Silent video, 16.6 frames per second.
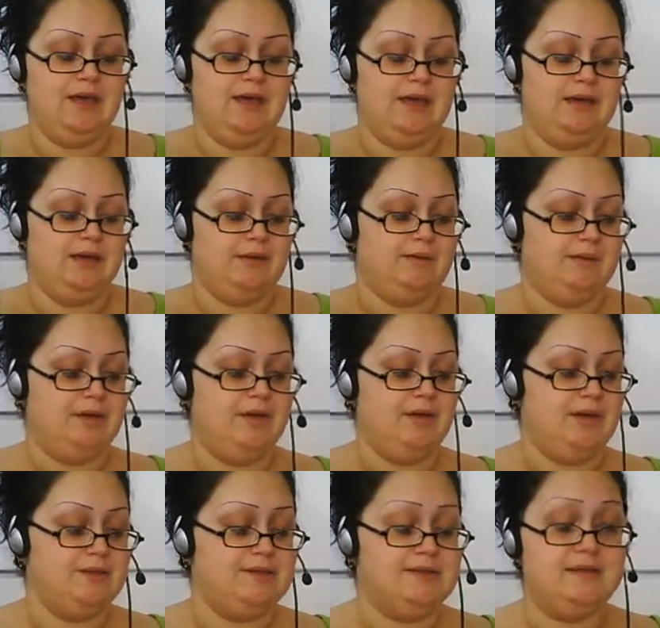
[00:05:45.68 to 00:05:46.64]
Um, you
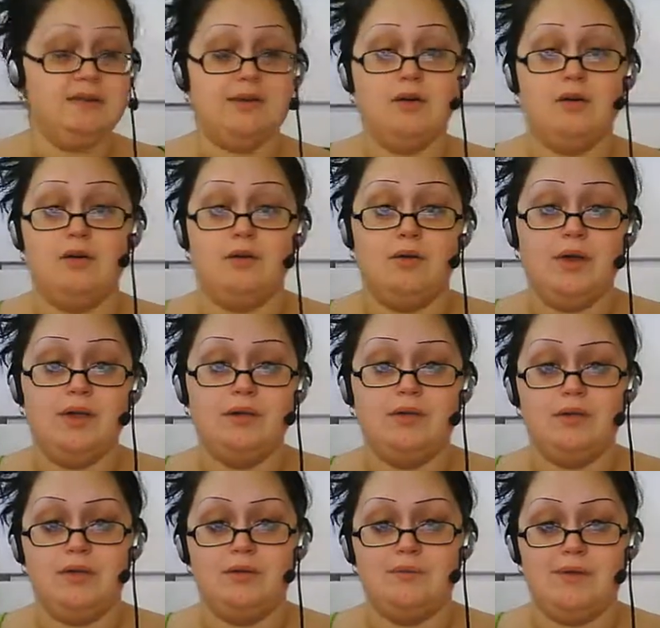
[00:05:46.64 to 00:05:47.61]
guys can go and
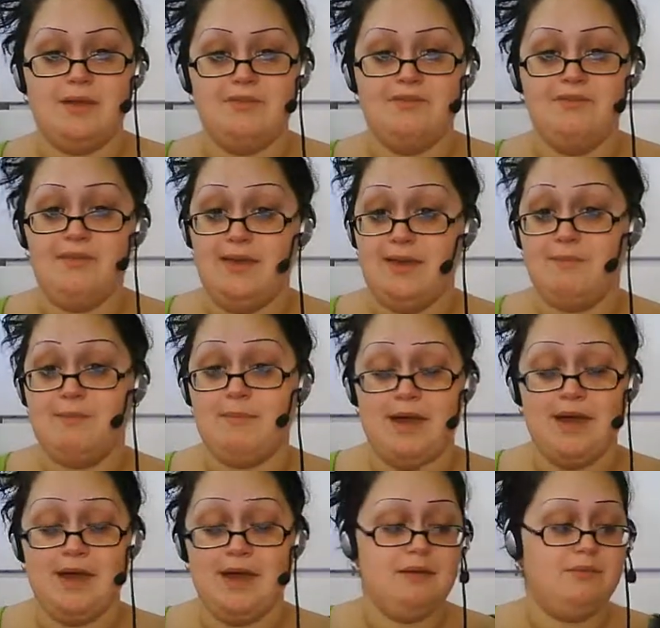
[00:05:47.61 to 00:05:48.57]
look at my fake
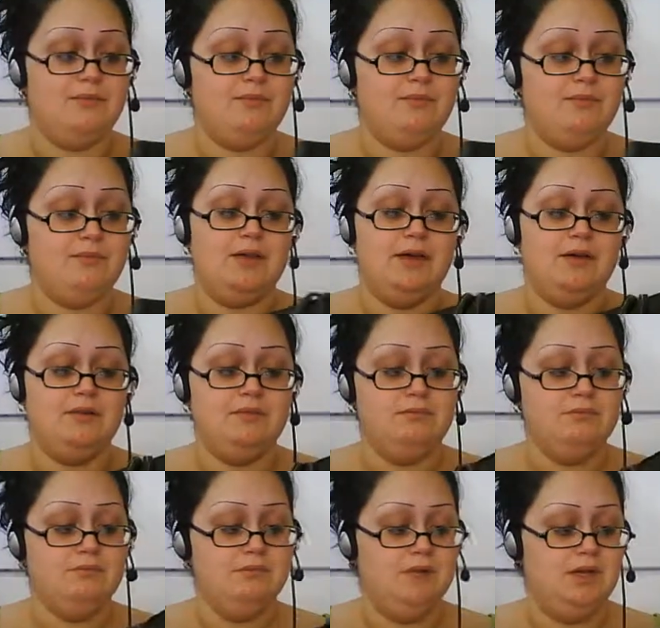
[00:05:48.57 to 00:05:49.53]
Mac video.
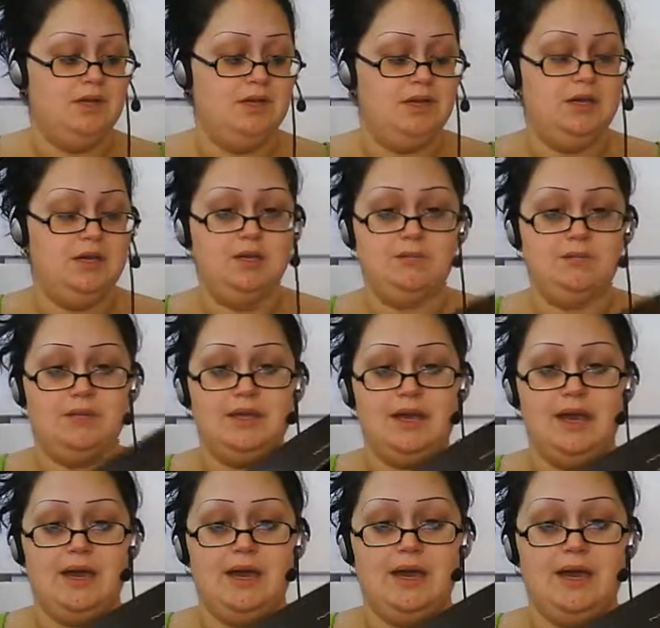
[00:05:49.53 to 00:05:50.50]
But
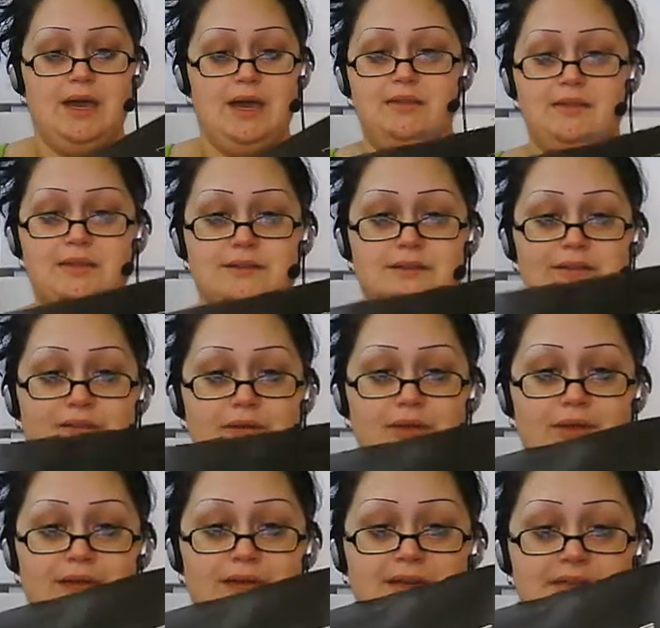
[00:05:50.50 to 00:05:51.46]
yeah, this full
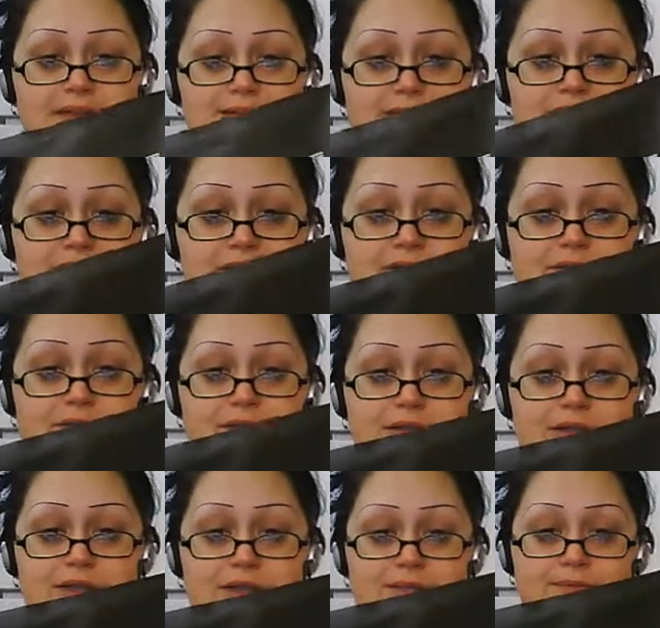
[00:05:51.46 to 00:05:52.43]
case is shown on
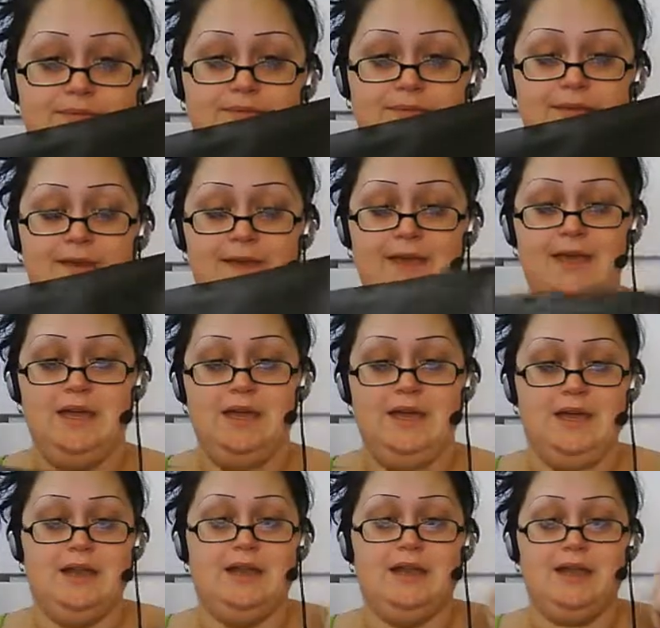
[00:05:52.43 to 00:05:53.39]
it.
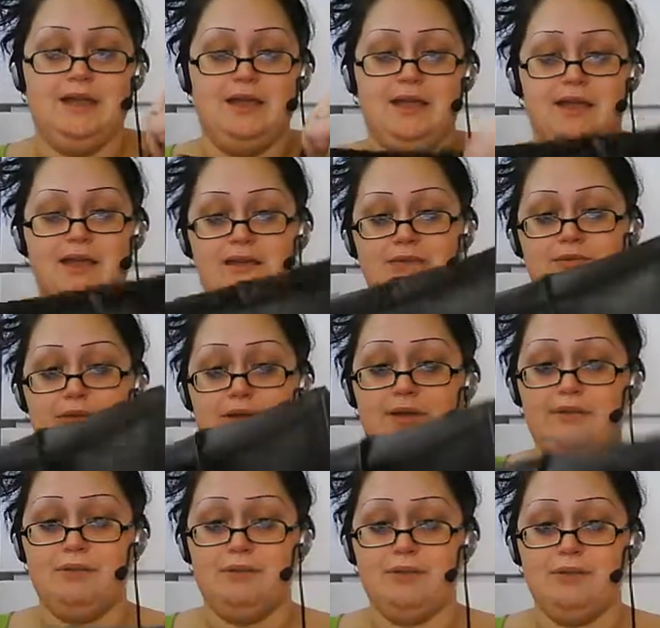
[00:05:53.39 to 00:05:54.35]
And I got
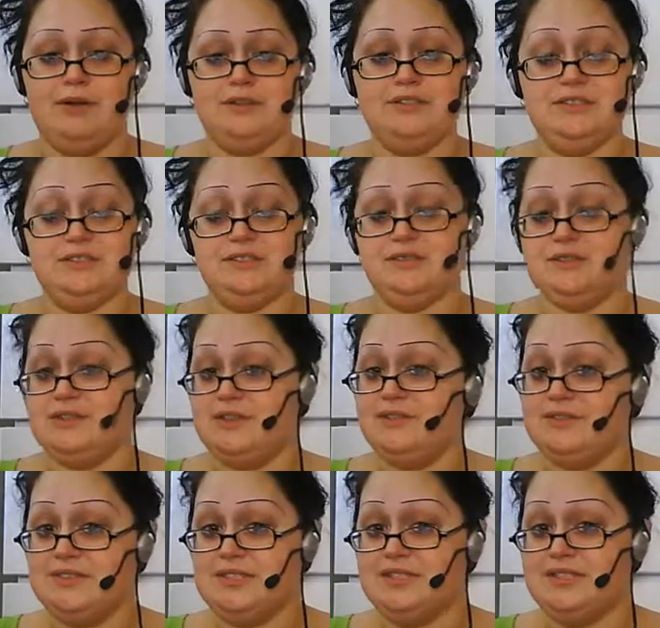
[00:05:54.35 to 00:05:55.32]
24 brushes for
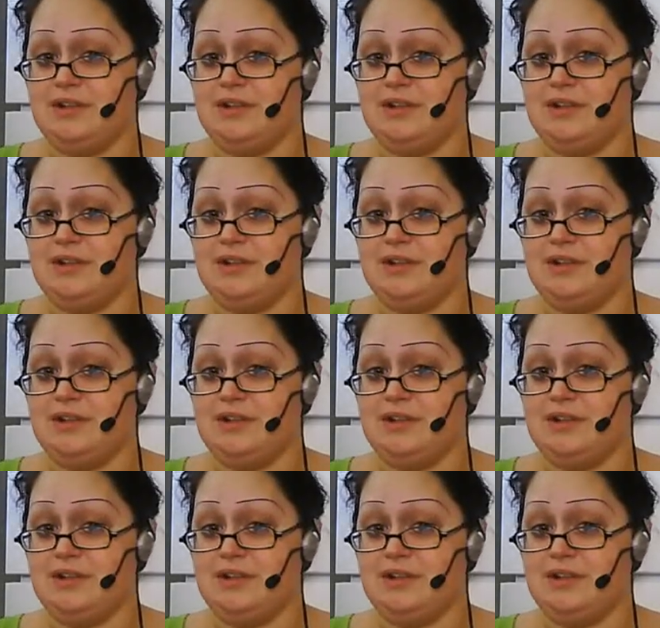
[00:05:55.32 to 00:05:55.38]
$17.